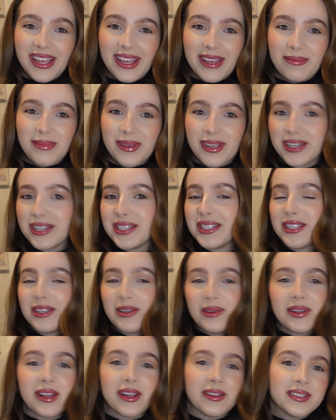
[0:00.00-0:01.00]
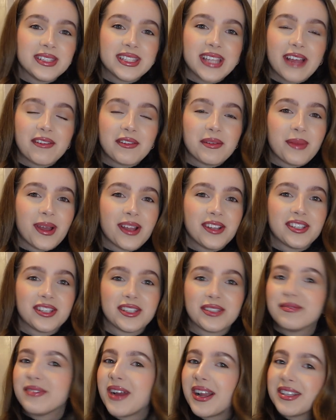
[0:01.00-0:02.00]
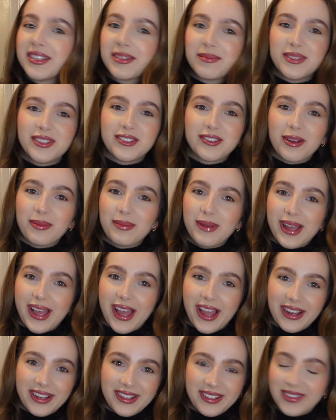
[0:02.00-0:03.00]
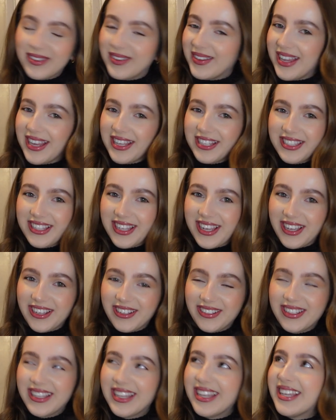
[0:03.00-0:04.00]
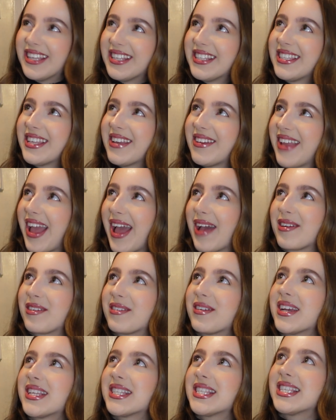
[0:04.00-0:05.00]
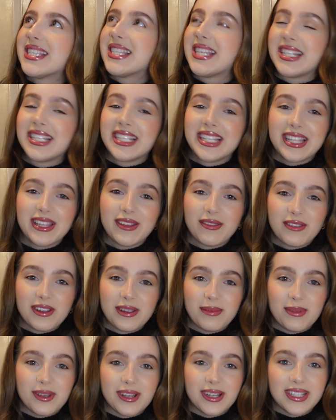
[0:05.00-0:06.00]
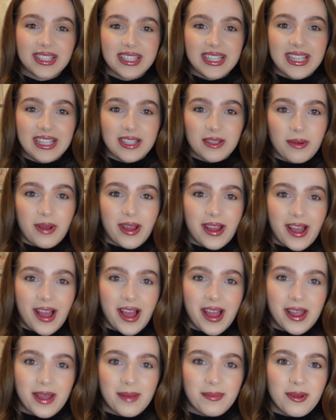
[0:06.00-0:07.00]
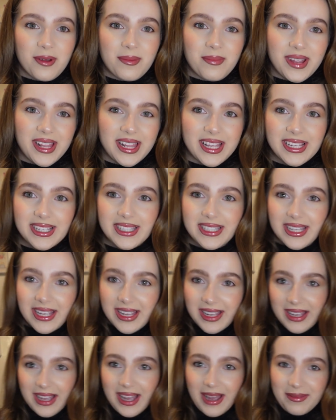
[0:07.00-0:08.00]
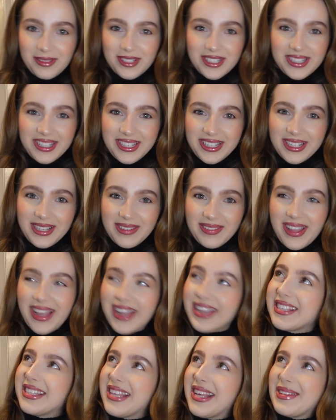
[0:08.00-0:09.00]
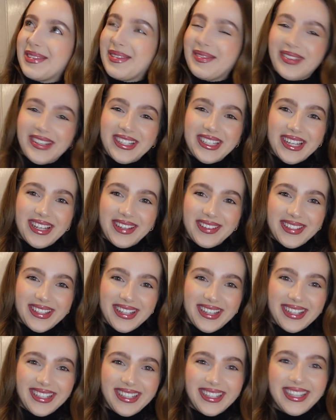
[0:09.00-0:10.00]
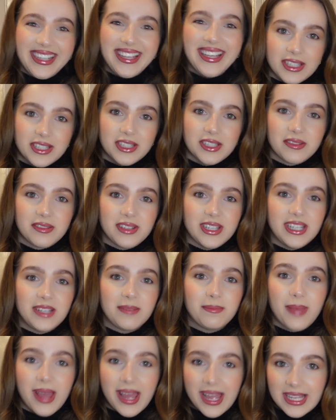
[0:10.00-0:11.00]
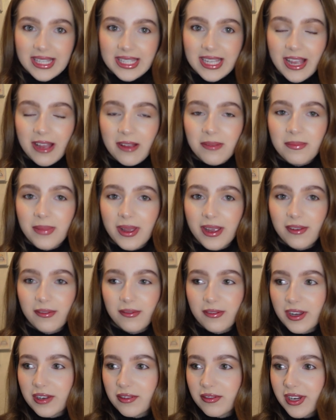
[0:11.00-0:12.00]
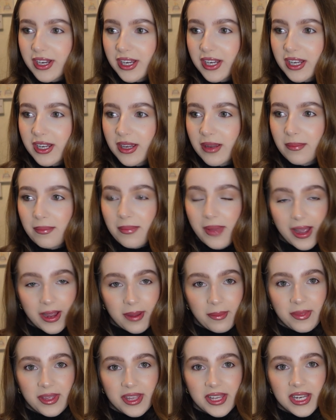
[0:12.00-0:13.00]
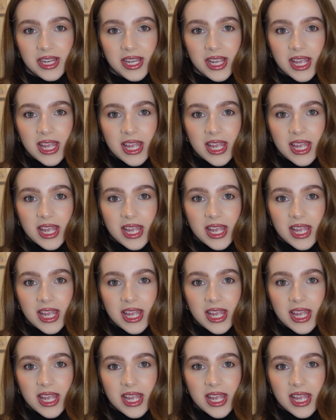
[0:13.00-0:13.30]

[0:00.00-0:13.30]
because who knows, Sarah might just randomly drop it and not let us know. So yeah, Crescent City, the 3 books, is quite high up on my list. I'm just looking up there because that's where my shelves are. To read Beartown by Frederick Backman.